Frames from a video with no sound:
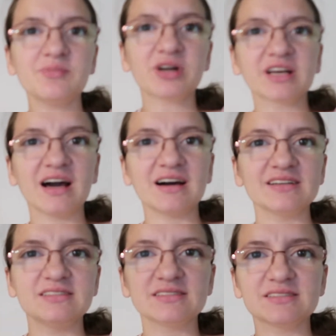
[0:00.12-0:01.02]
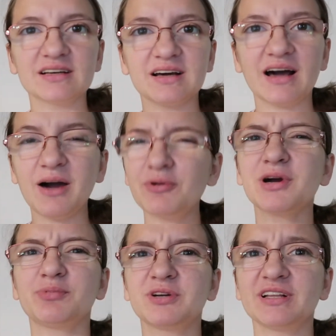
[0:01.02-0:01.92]
morning guys. I
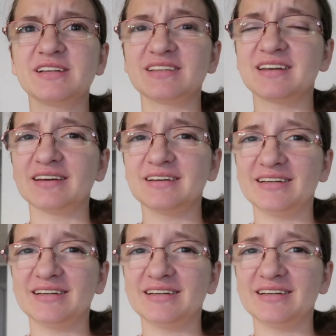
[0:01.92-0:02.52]
woke up pretty late today.